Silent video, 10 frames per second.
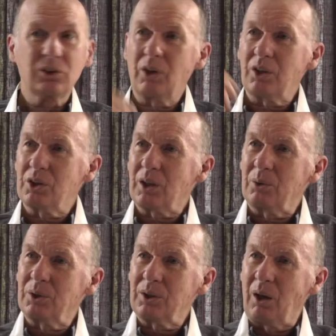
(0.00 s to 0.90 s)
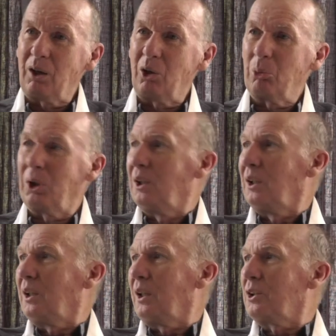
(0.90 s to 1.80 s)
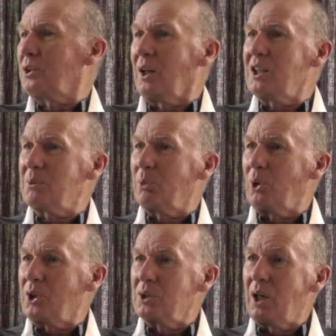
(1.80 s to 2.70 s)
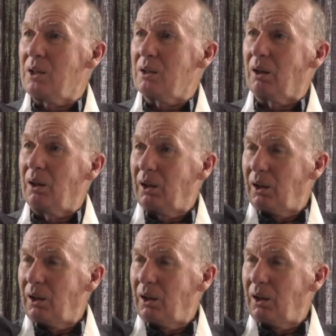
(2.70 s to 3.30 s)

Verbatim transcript: Stretches out his arm and transports Nanda